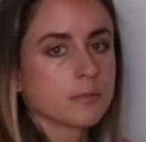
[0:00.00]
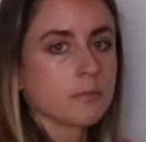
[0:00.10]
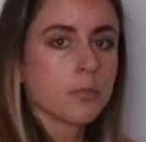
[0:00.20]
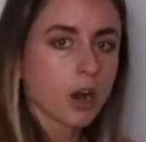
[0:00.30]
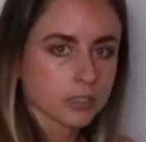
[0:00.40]

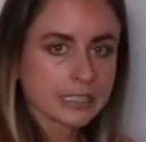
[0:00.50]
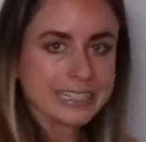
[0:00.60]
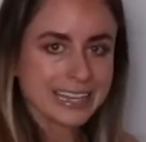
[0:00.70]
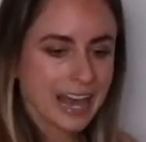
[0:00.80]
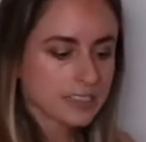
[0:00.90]
Partly,
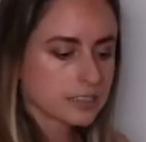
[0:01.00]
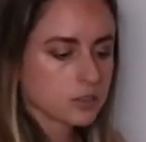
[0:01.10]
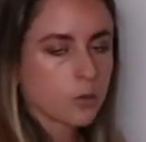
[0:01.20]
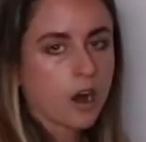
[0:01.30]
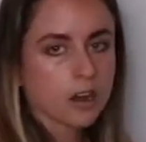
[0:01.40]
yes,
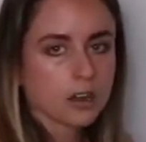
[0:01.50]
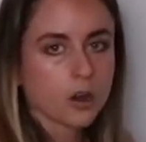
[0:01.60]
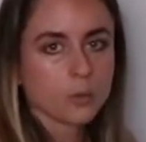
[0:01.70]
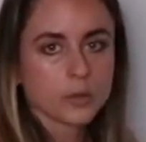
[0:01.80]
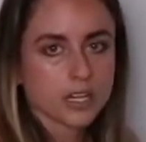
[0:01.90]
you are
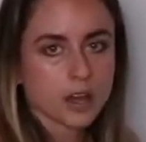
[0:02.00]
opening